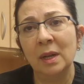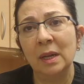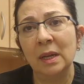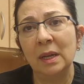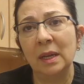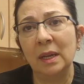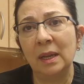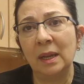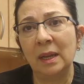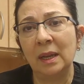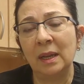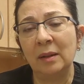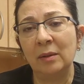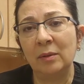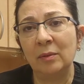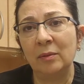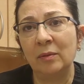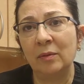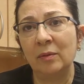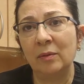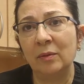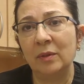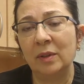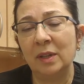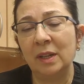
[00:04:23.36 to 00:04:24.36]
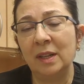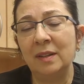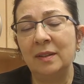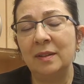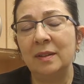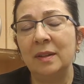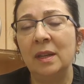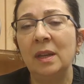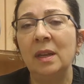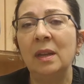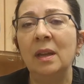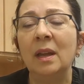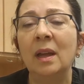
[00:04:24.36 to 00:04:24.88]
in
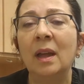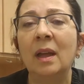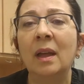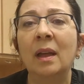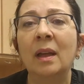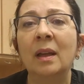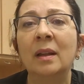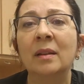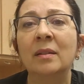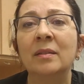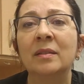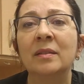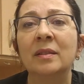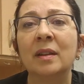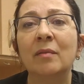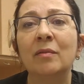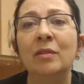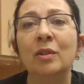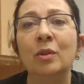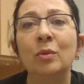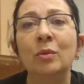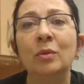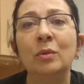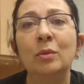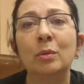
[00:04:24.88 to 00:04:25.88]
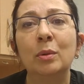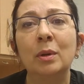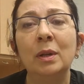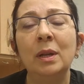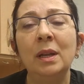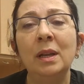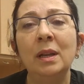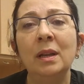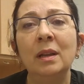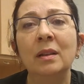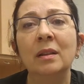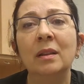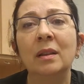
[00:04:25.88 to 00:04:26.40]
DC and
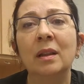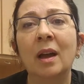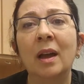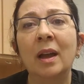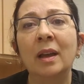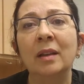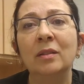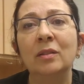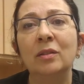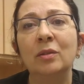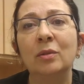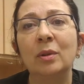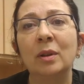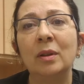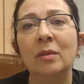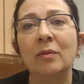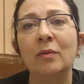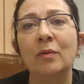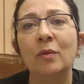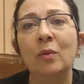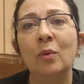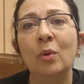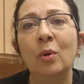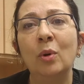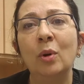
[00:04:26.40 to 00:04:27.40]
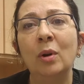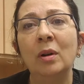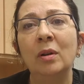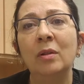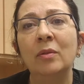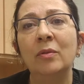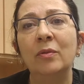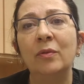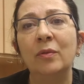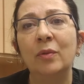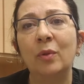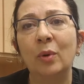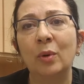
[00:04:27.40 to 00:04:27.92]

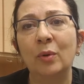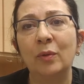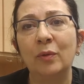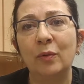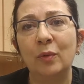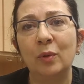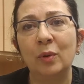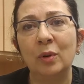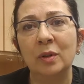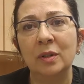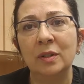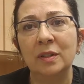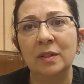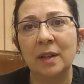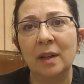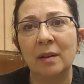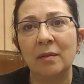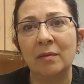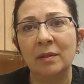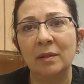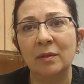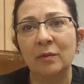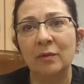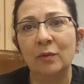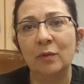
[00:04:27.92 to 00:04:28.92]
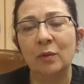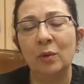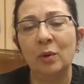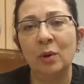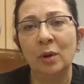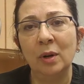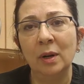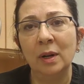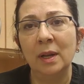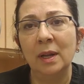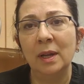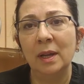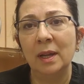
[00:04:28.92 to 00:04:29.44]
703-934-4474
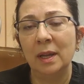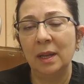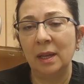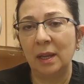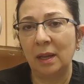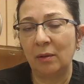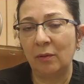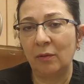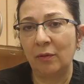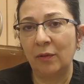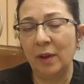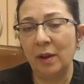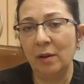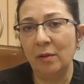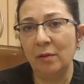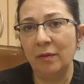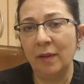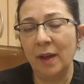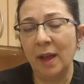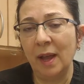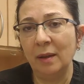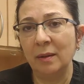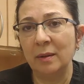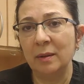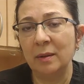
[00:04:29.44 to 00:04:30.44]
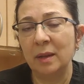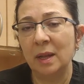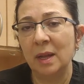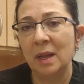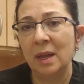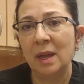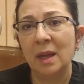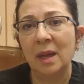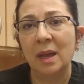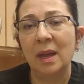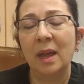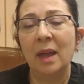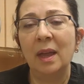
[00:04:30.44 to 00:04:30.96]
in Fairfax.
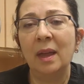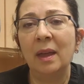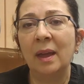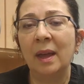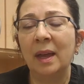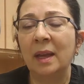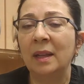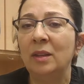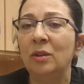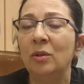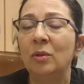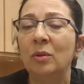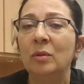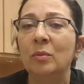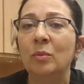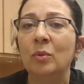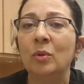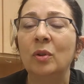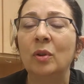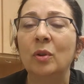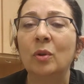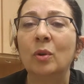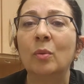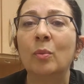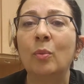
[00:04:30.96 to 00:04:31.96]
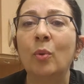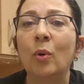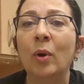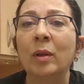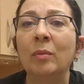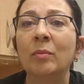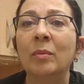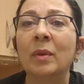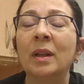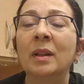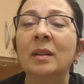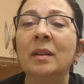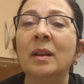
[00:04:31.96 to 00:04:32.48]
And you can book your
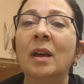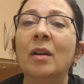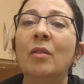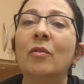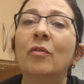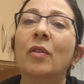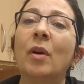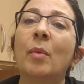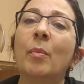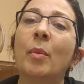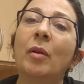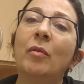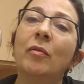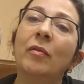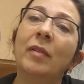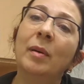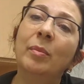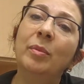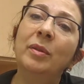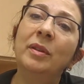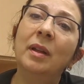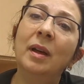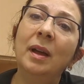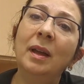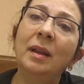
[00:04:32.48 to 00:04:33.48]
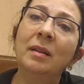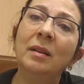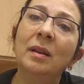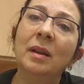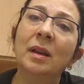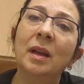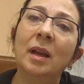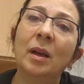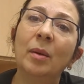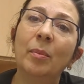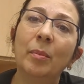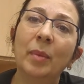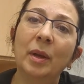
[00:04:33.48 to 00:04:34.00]
appointment from our website,
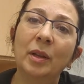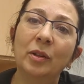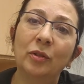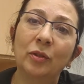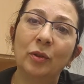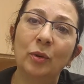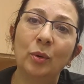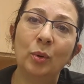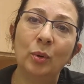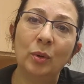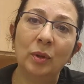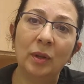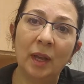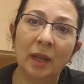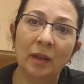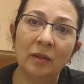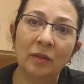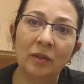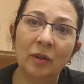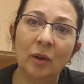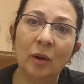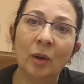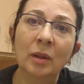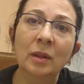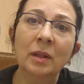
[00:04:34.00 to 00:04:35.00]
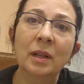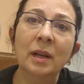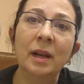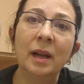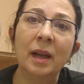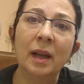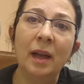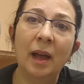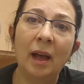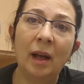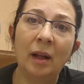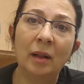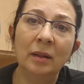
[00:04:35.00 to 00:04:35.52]

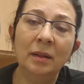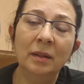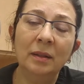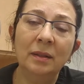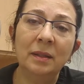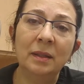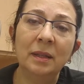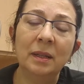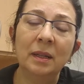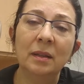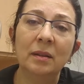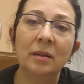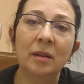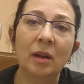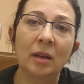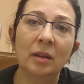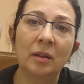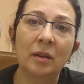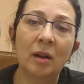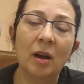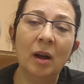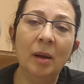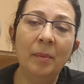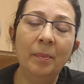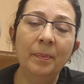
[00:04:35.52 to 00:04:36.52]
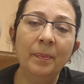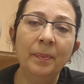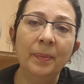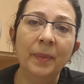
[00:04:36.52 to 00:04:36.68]
MetroDentalHealth.com.